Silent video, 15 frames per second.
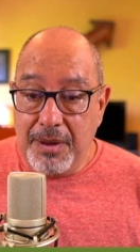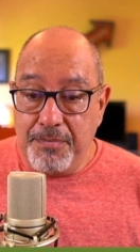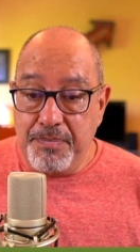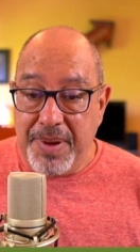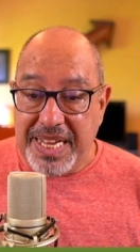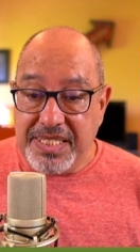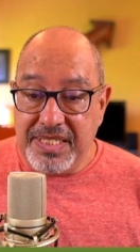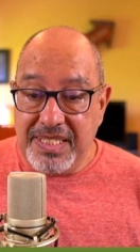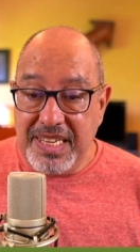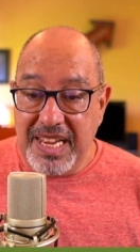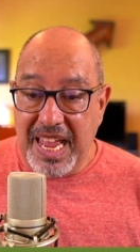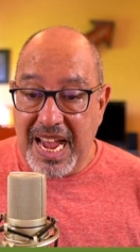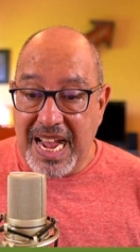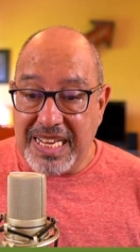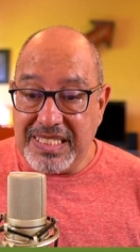
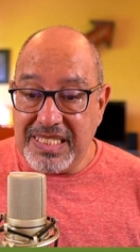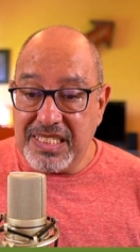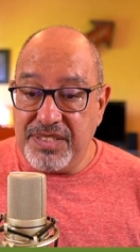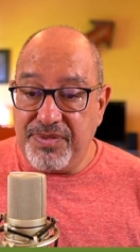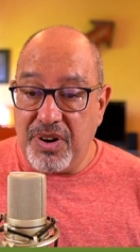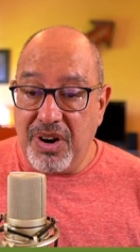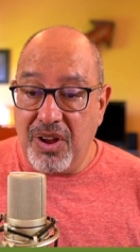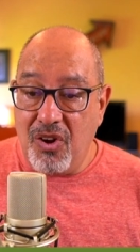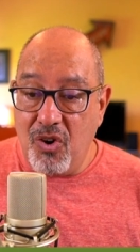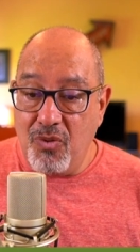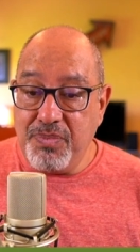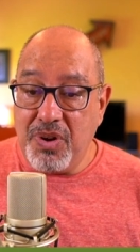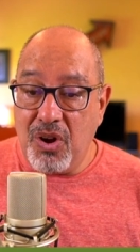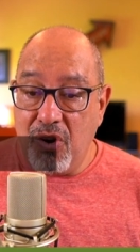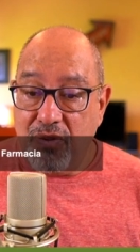Betsy asks for a
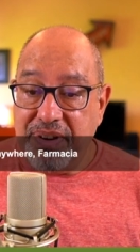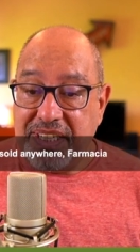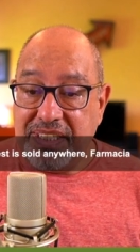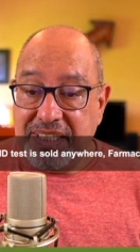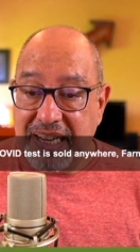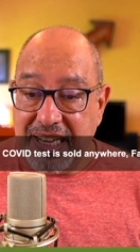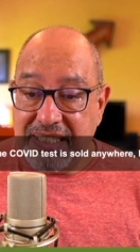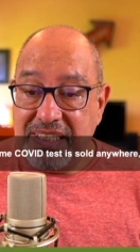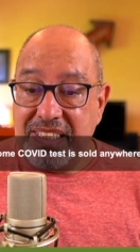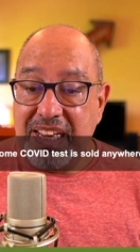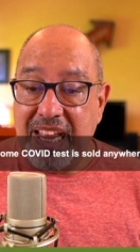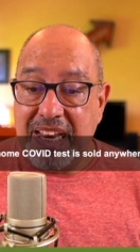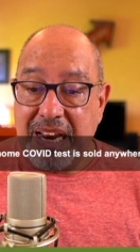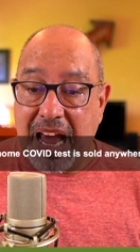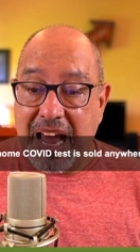home COVID test,
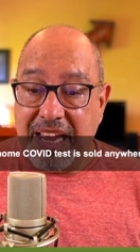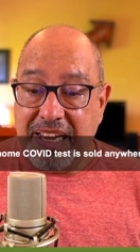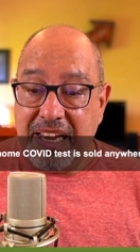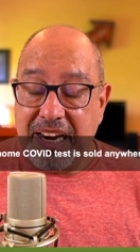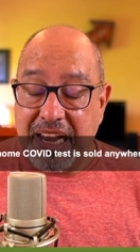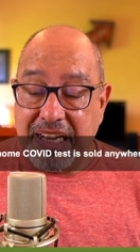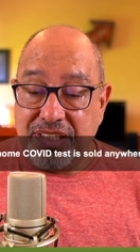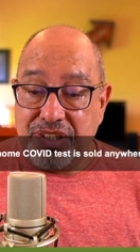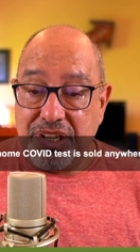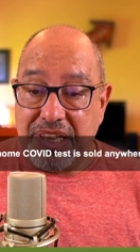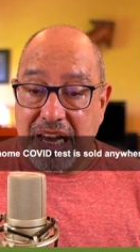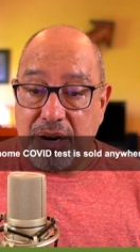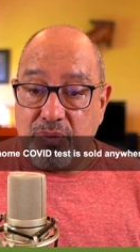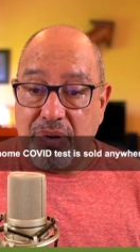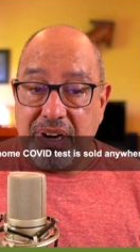and I can answer
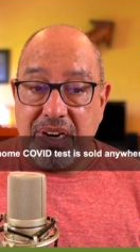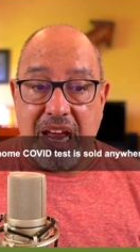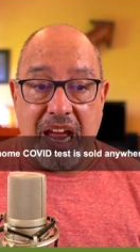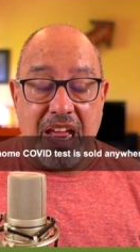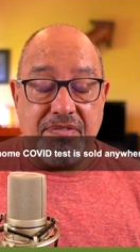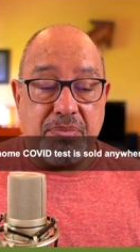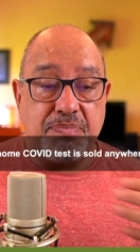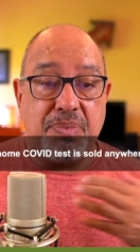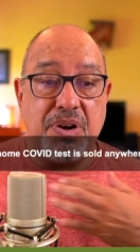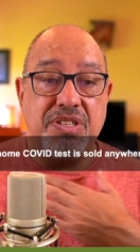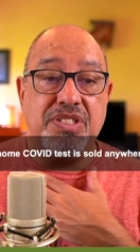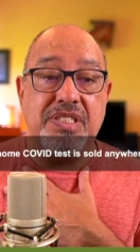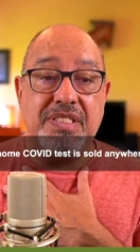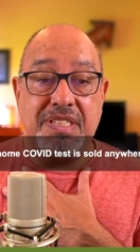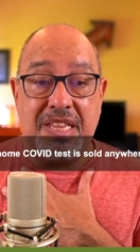that one. I haven't
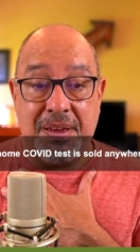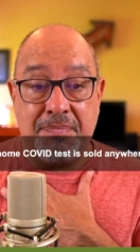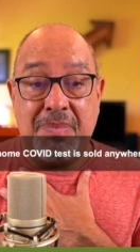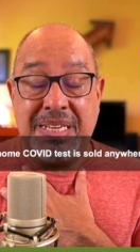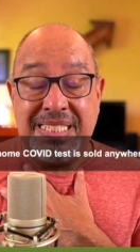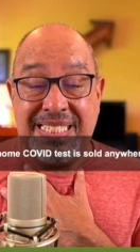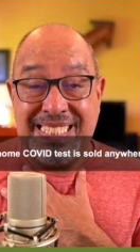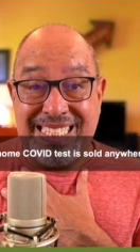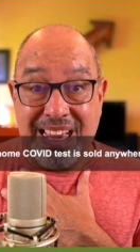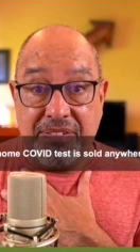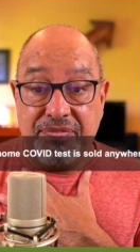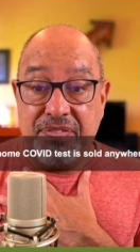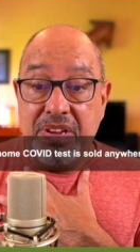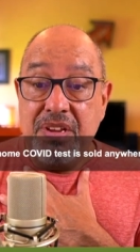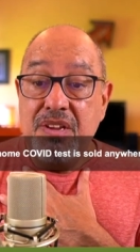purchased them
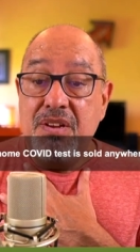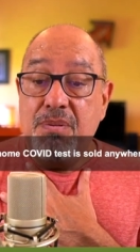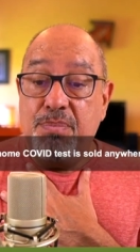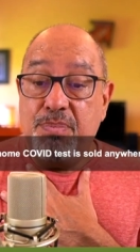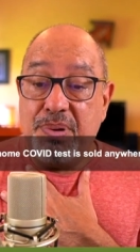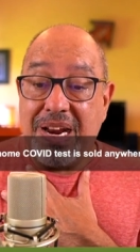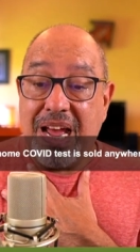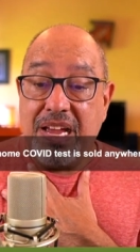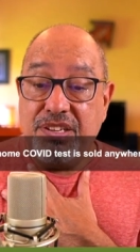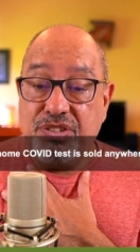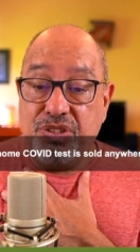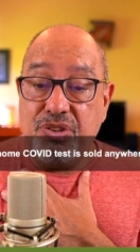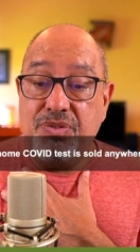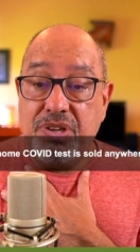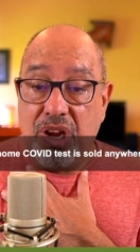myself, but I
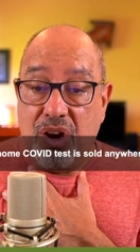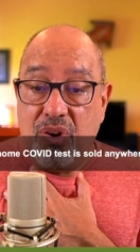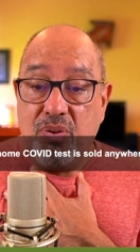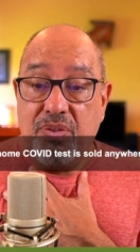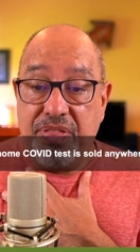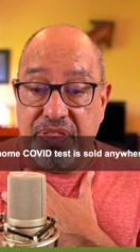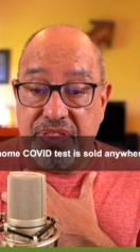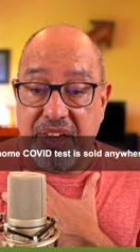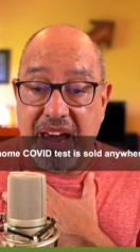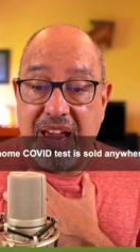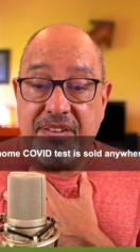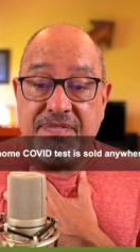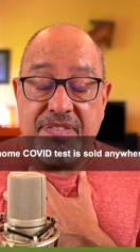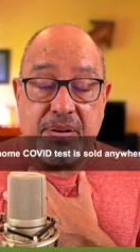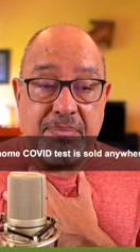do know
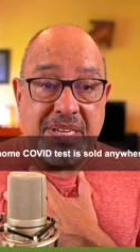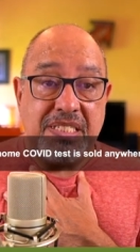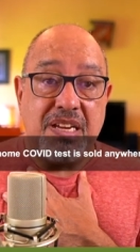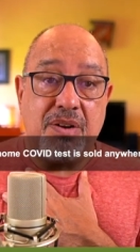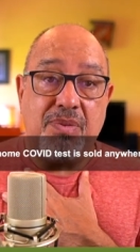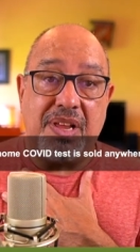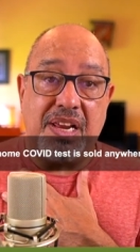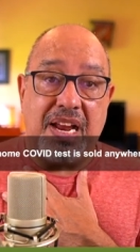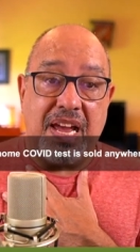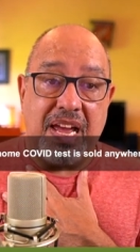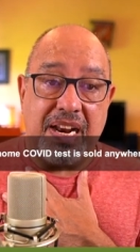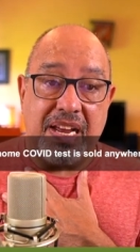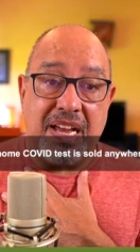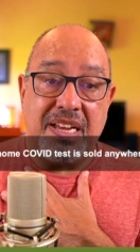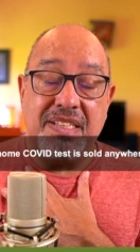that Farmacia
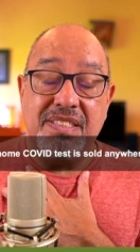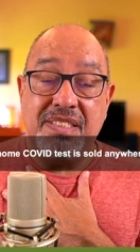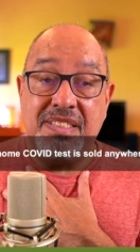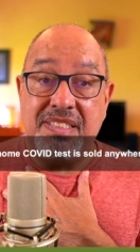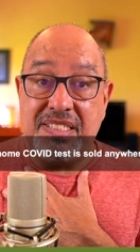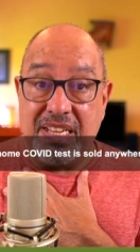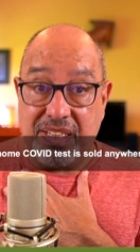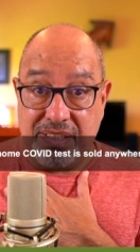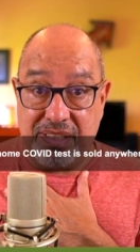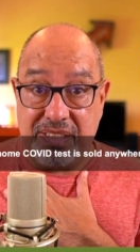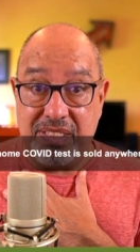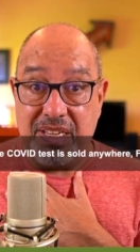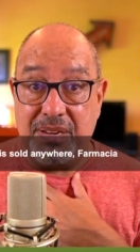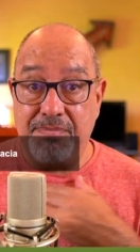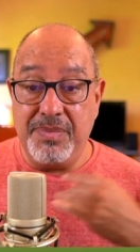Guadalajara sells
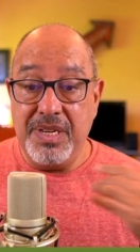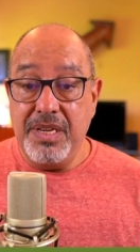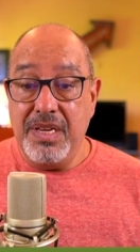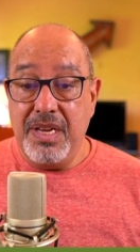them.